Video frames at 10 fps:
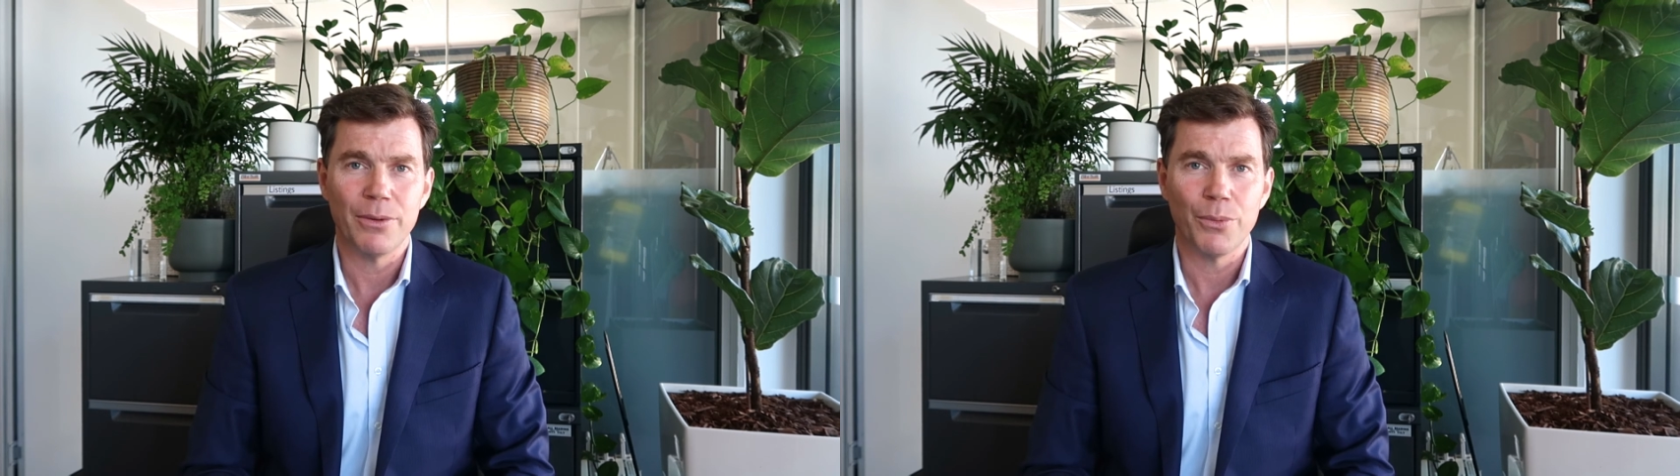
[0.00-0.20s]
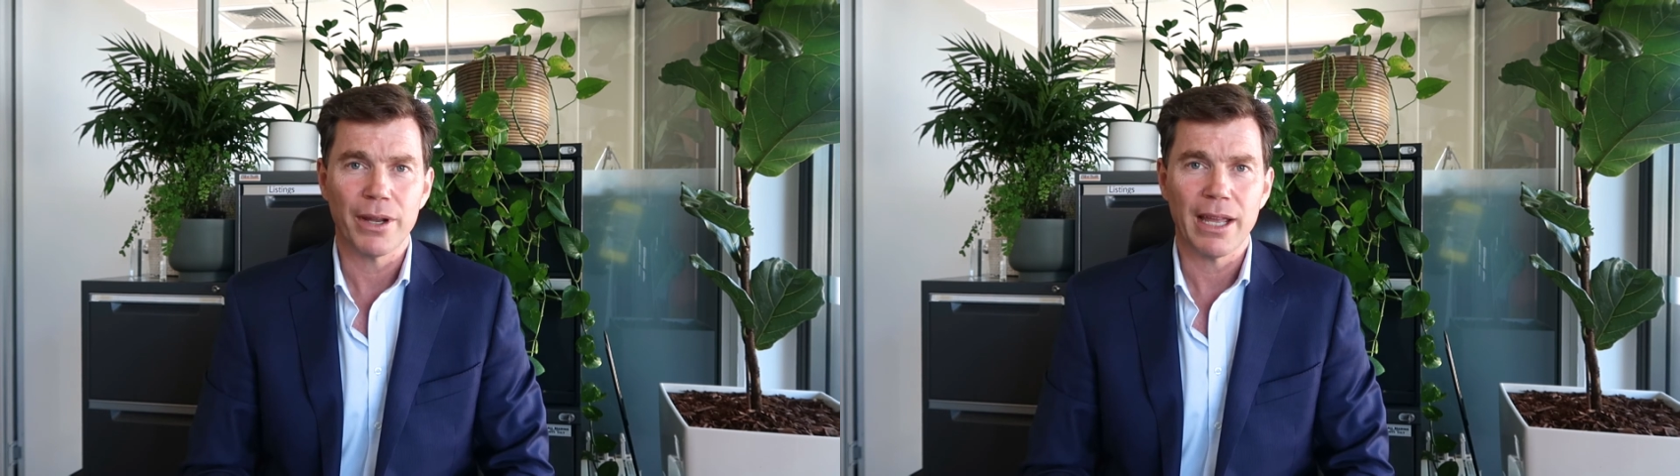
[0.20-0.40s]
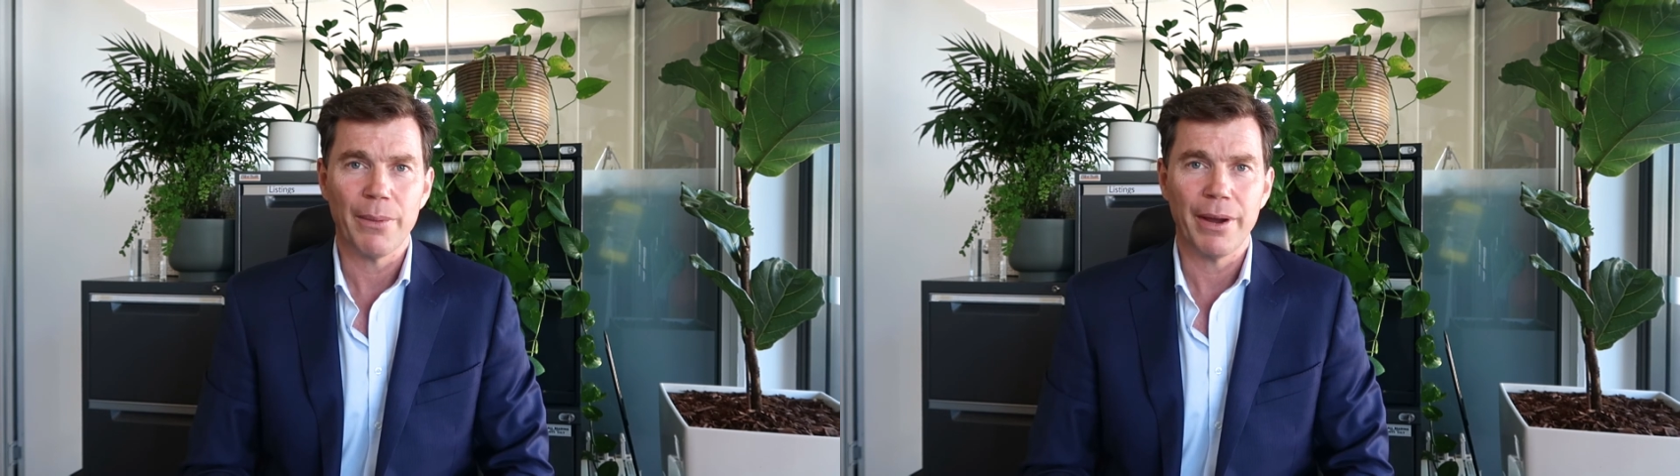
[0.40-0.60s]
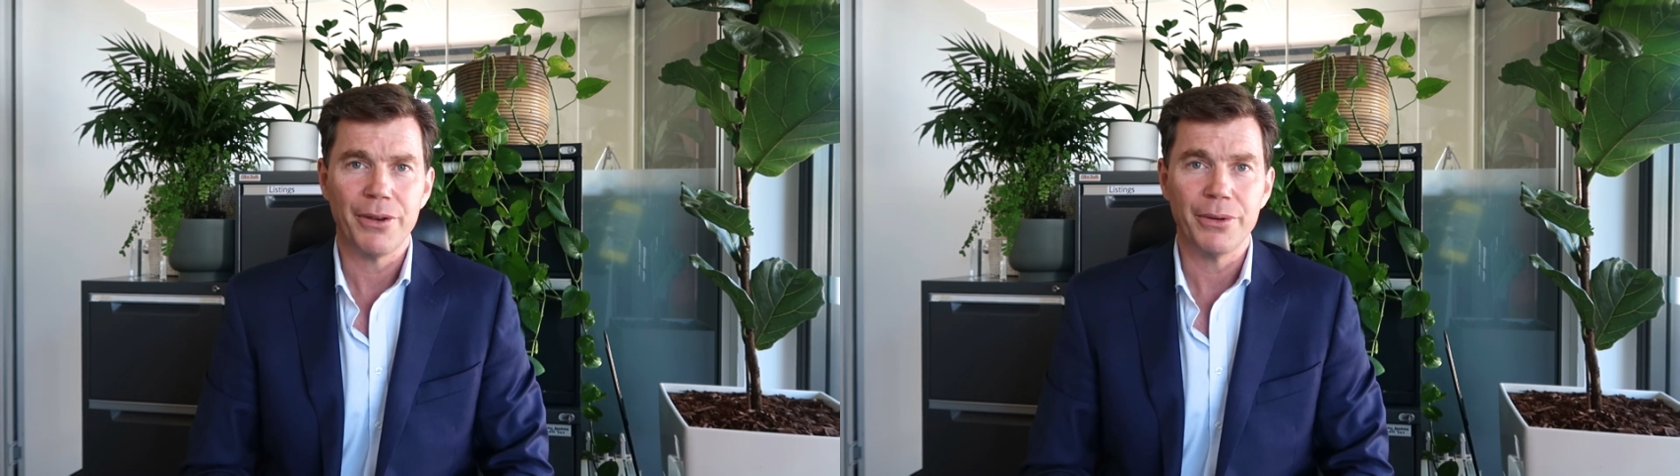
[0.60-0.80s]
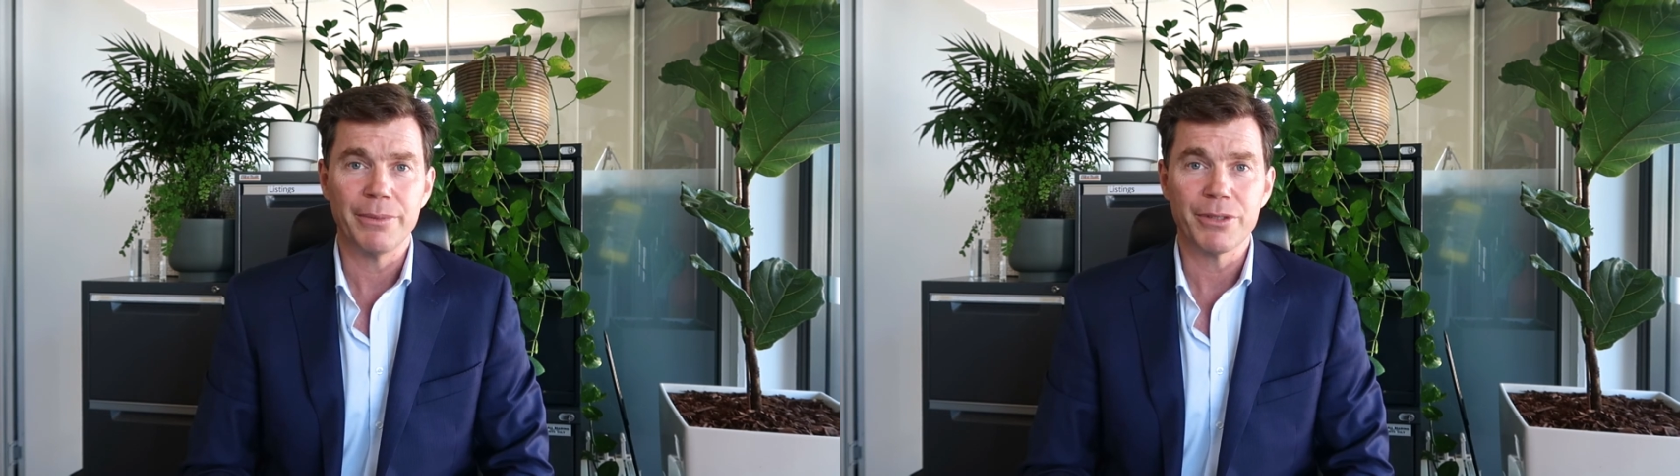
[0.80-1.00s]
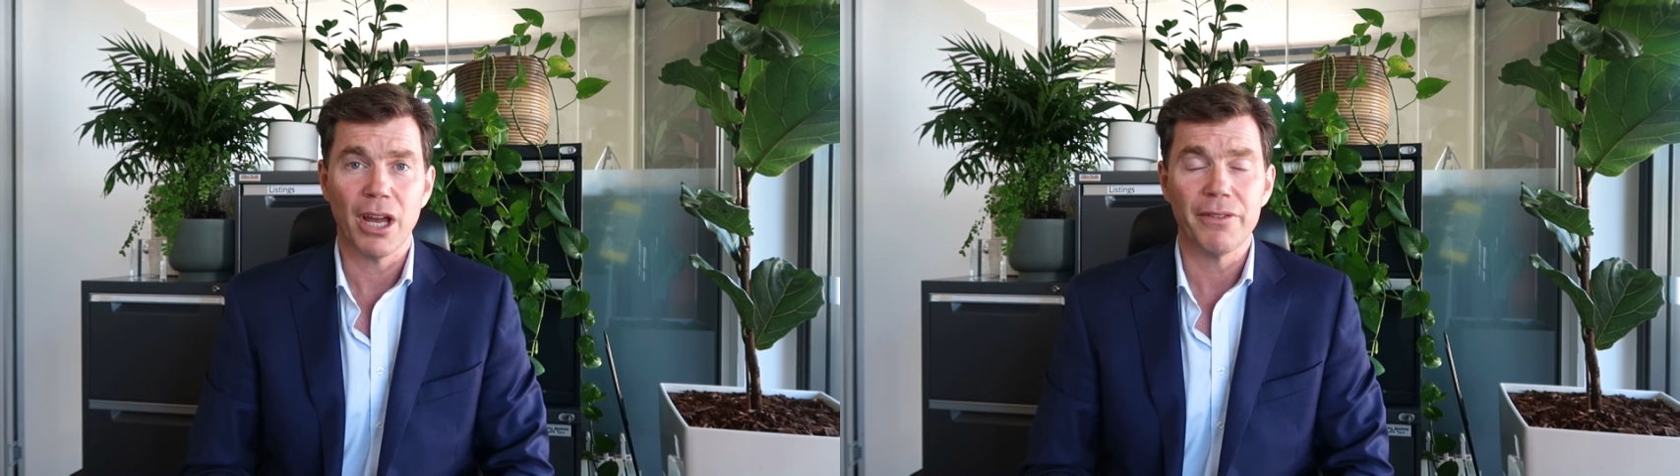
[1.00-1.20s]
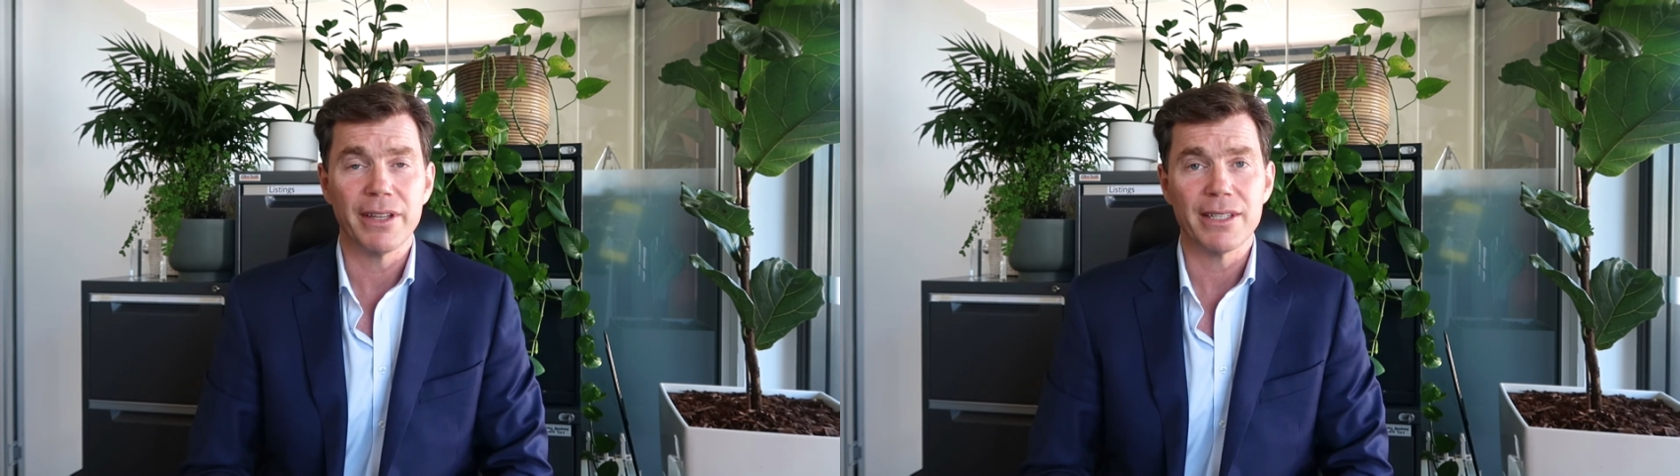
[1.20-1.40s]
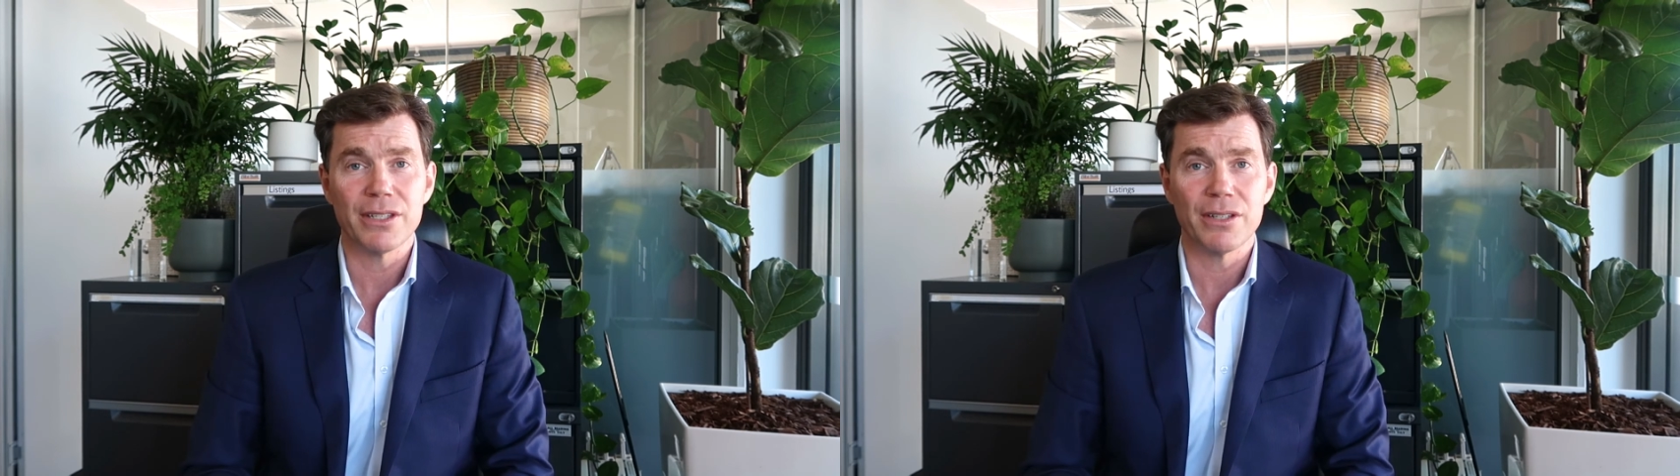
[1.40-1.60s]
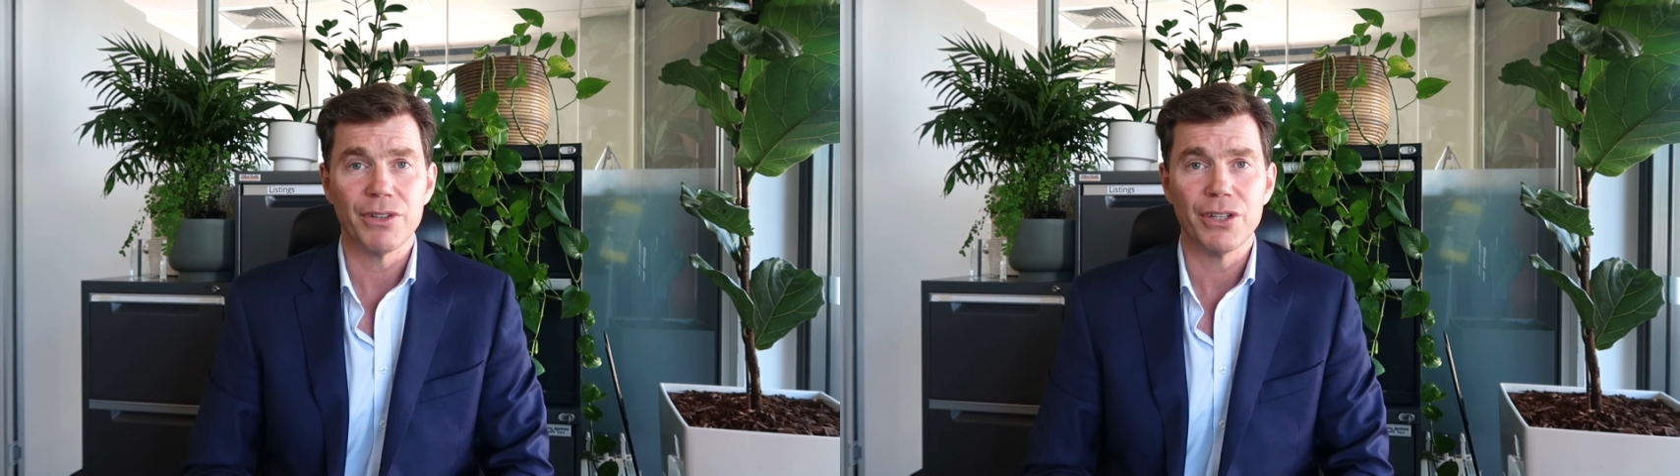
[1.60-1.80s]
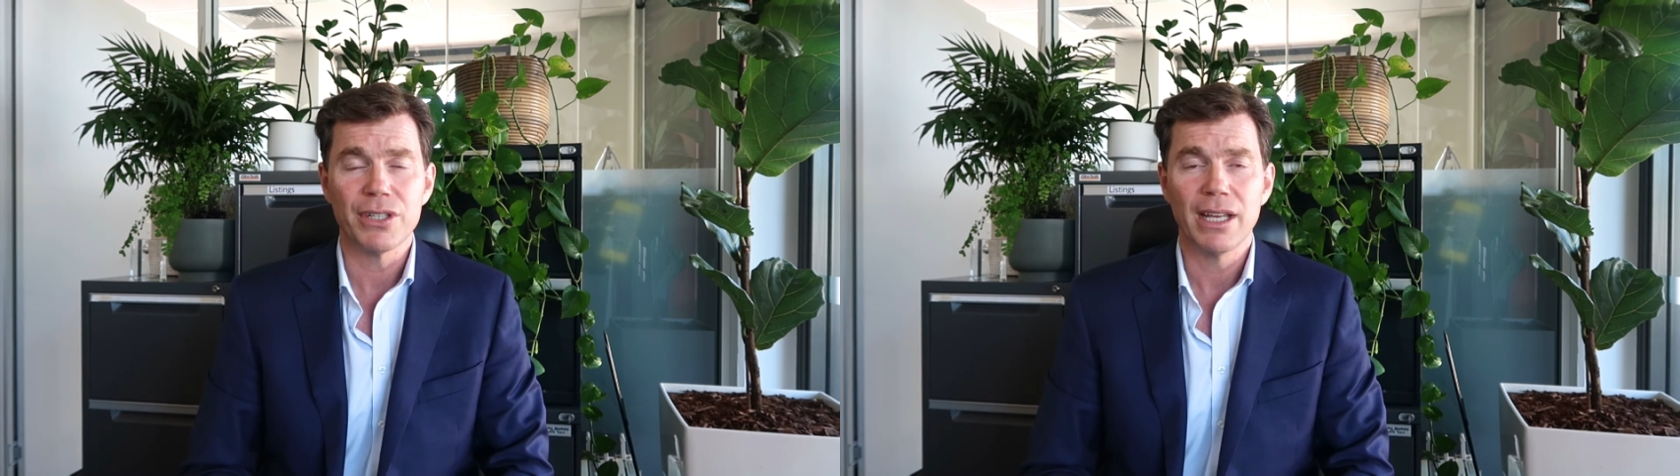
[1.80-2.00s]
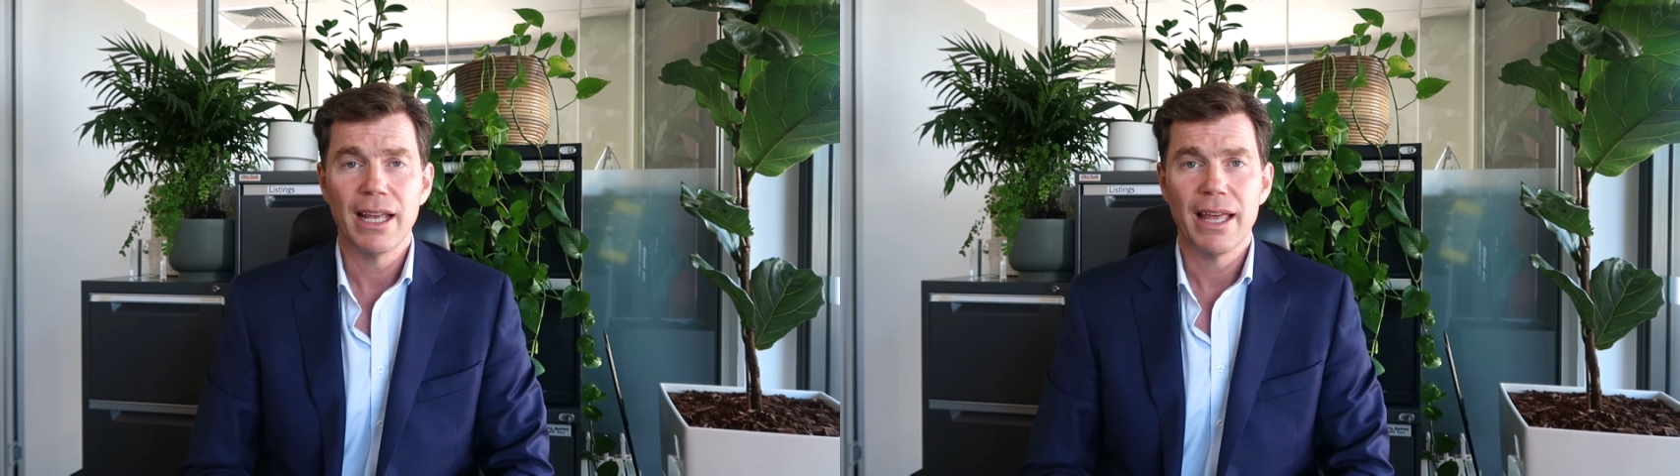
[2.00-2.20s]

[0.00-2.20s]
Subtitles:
work our way through it. So hopefully this is of use.